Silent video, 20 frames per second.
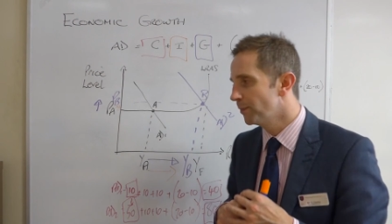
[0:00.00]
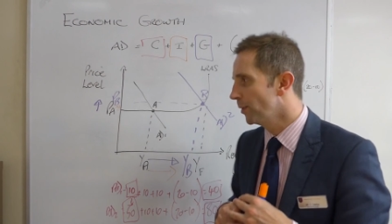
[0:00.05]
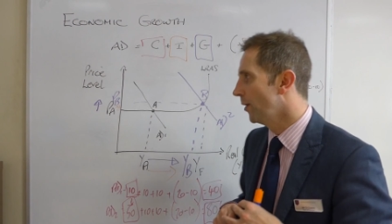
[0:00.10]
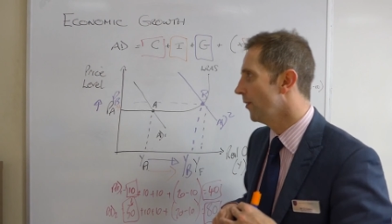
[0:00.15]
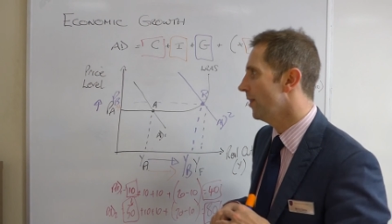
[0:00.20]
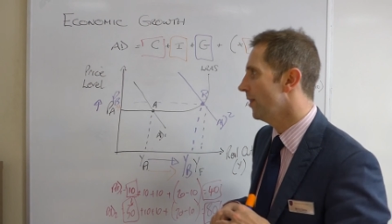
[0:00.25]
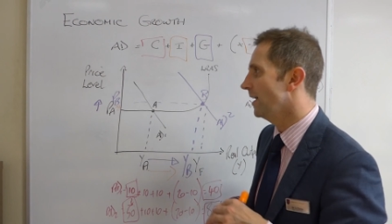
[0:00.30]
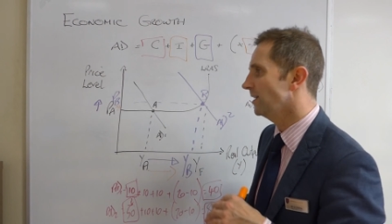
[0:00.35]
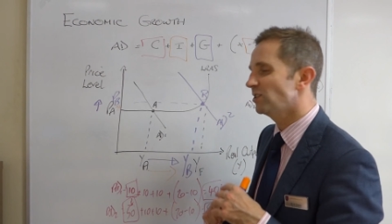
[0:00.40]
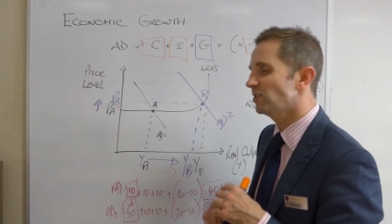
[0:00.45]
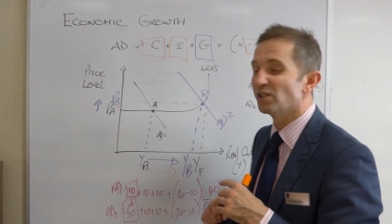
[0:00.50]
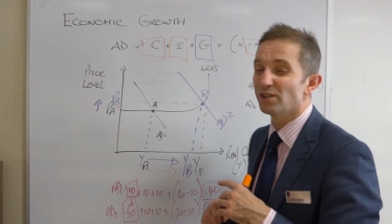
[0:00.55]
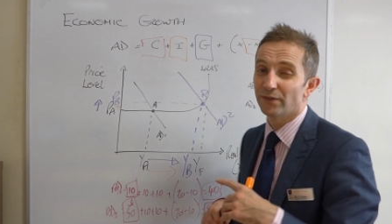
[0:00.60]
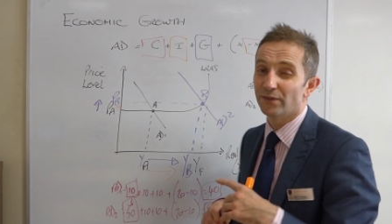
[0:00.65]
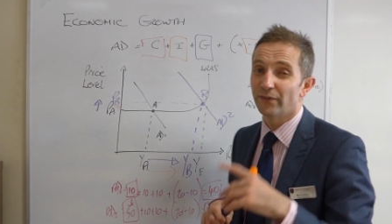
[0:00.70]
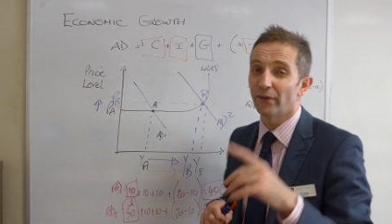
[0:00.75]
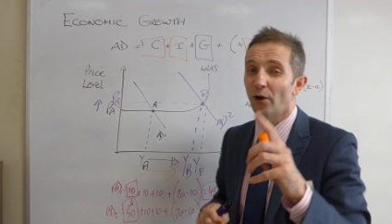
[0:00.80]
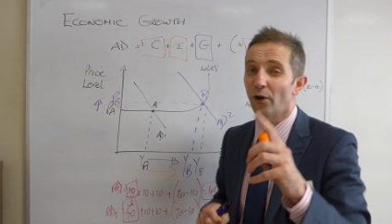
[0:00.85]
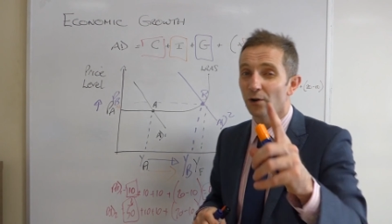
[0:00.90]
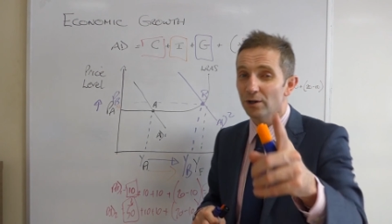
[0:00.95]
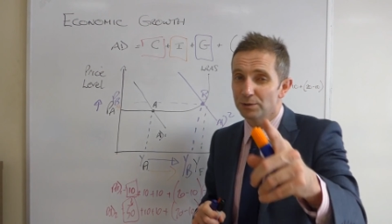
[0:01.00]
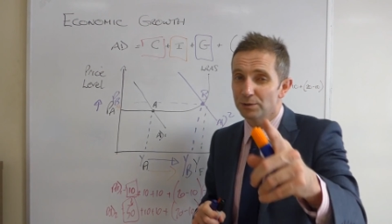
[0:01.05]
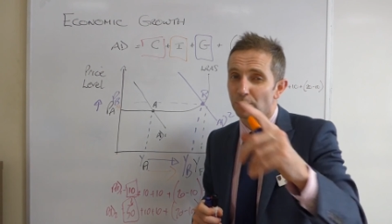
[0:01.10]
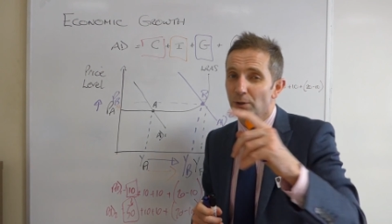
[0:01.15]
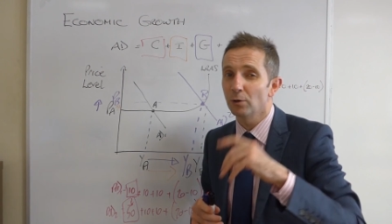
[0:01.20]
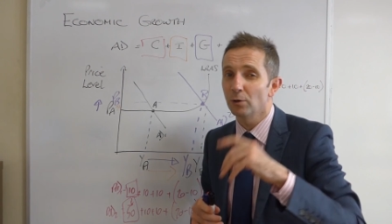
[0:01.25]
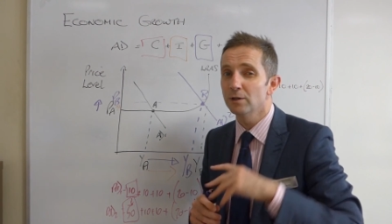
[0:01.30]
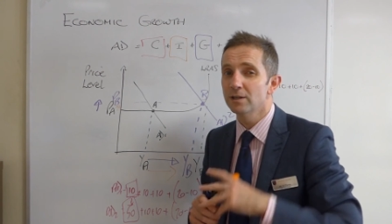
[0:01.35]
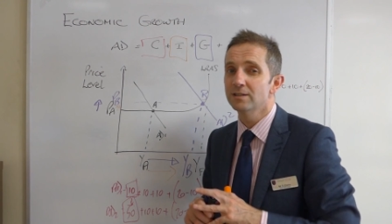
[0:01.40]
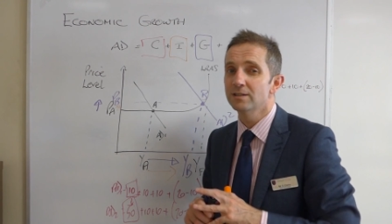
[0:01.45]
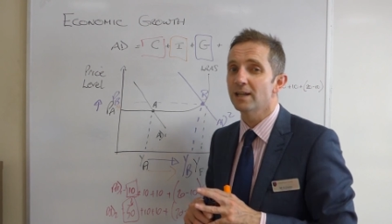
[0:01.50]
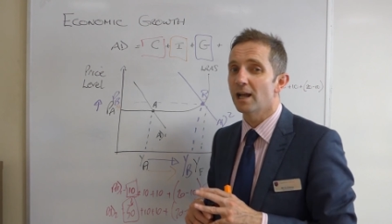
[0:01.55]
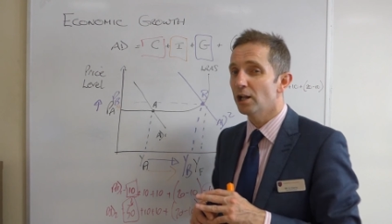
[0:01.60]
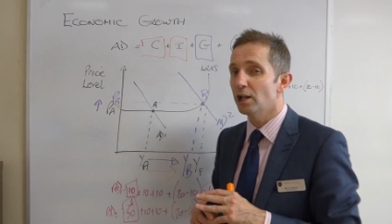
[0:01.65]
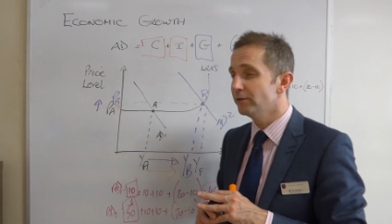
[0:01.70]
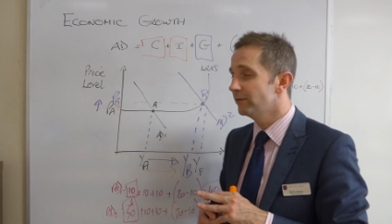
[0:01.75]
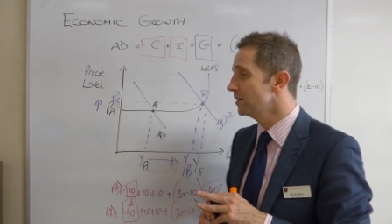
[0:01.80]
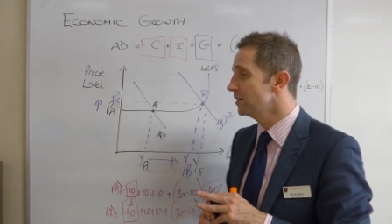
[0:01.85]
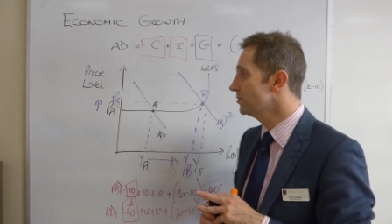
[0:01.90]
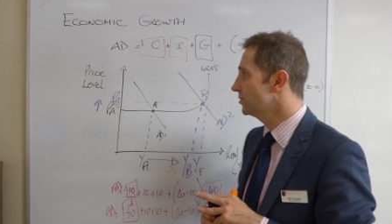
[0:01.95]
But that's as far as we're going to
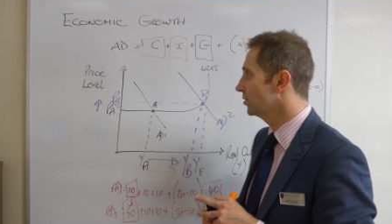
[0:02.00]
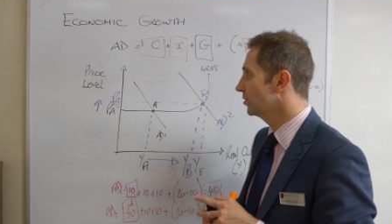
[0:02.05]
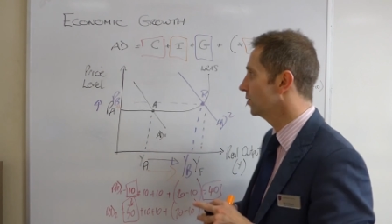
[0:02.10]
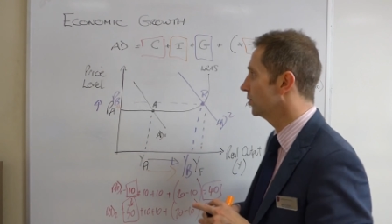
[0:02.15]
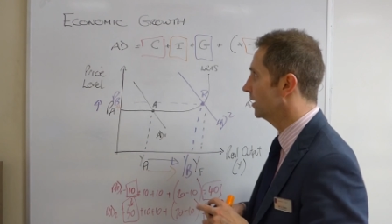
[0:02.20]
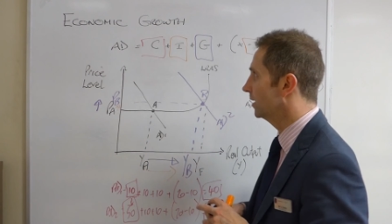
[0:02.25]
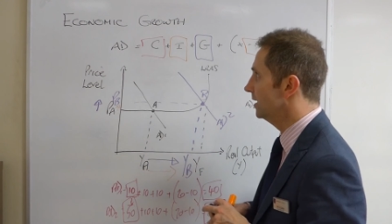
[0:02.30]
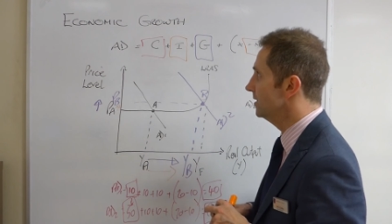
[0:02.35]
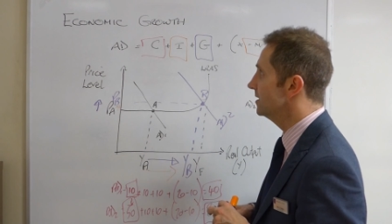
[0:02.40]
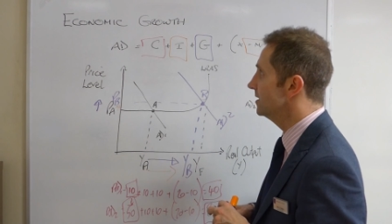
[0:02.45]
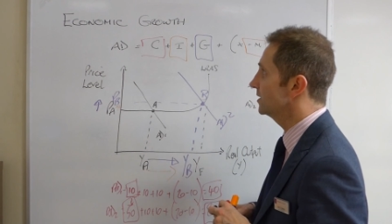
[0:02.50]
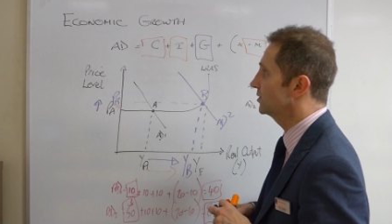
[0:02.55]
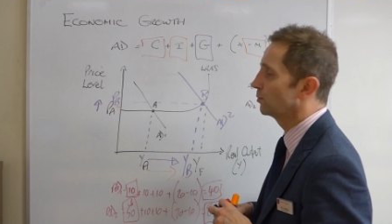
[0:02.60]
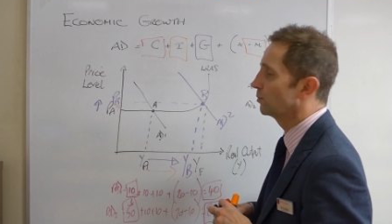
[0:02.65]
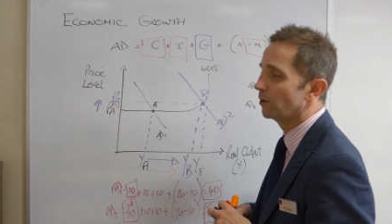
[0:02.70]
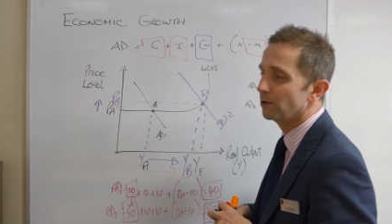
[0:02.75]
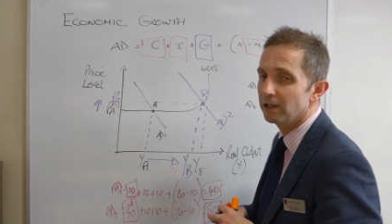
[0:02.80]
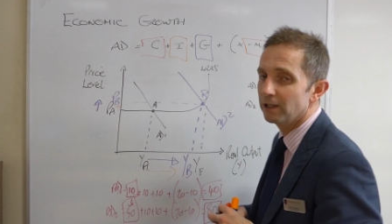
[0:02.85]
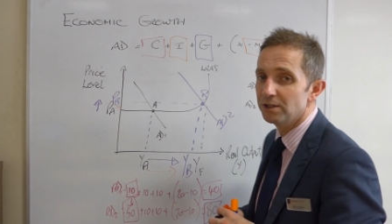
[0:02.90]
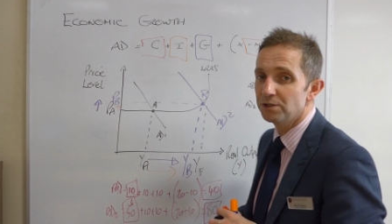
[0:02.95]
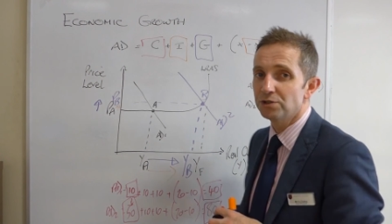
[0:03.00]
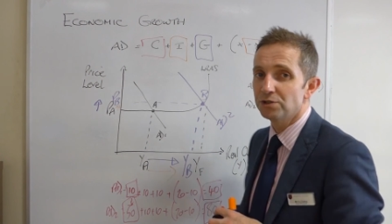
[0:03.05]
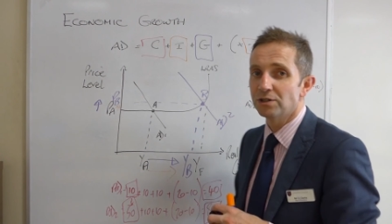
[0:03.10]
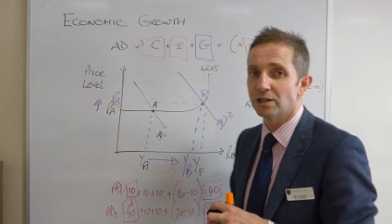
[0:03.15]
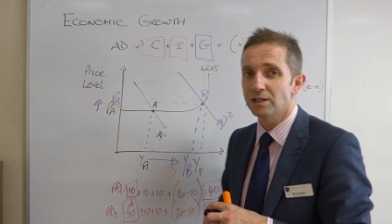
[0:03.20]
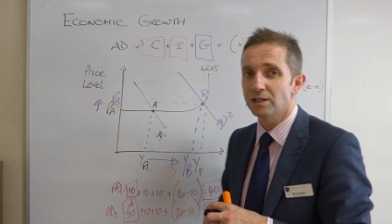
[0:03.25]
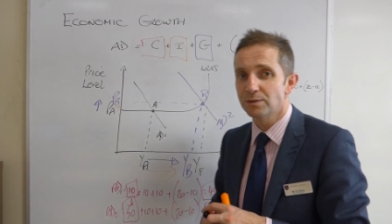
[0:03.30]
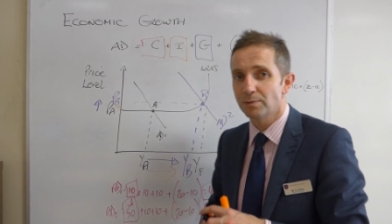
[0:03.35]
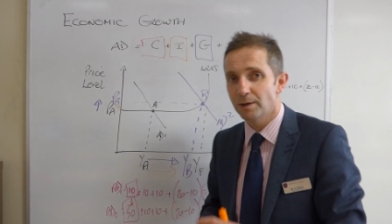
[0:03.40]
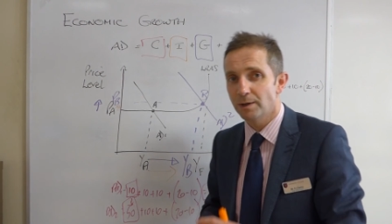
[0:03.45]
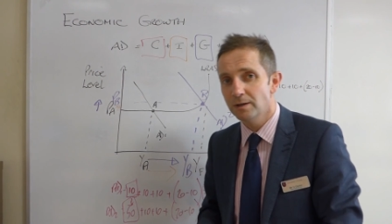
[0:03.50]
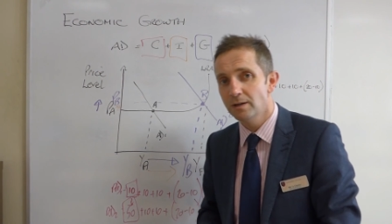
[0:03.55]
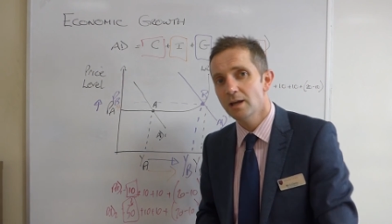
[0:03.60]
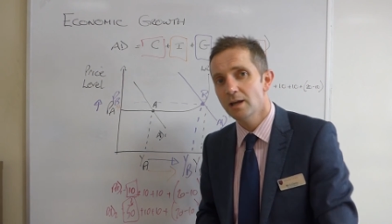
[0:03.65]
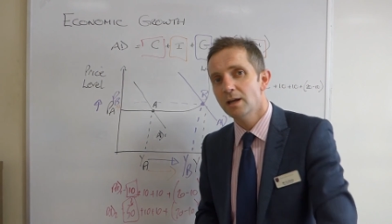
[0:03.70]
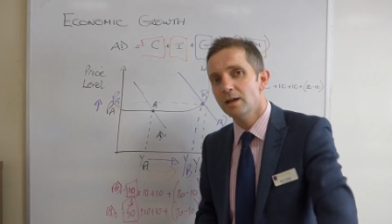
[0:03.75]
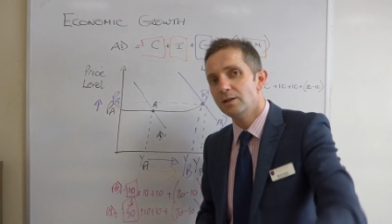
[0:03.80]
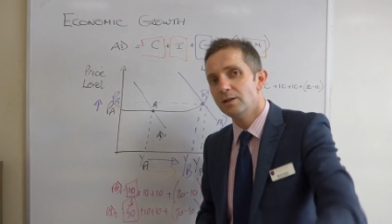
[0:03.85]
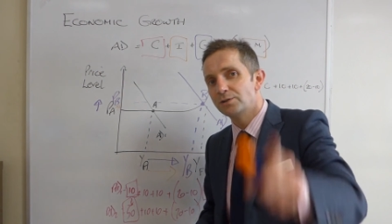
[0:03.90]
delve into it in this one, ladies and gentlemen.